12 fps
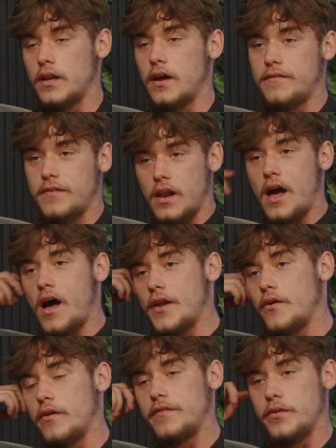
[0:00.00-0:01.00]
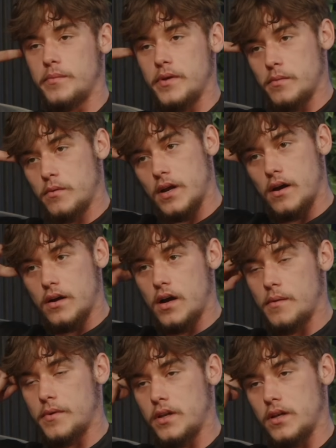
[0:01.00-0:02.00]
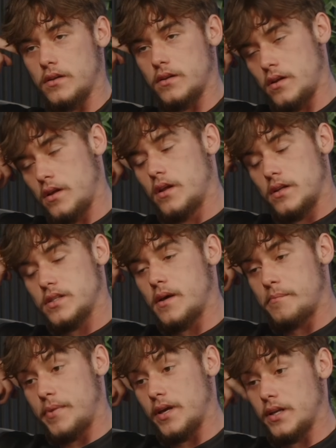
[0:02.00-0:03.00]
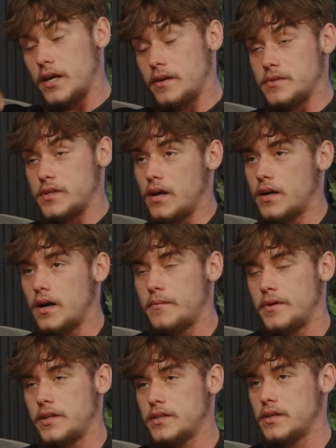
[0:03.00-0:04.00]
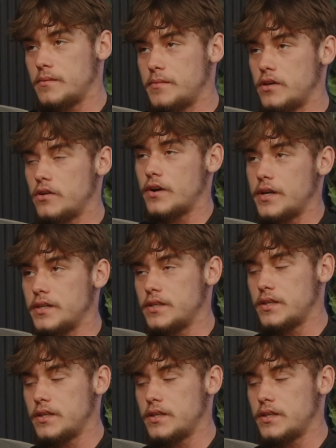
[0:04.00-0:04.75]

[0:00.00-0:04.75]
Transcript: I feel like I know a few people that are coming and some big names that are coming. It's gonna be crazy.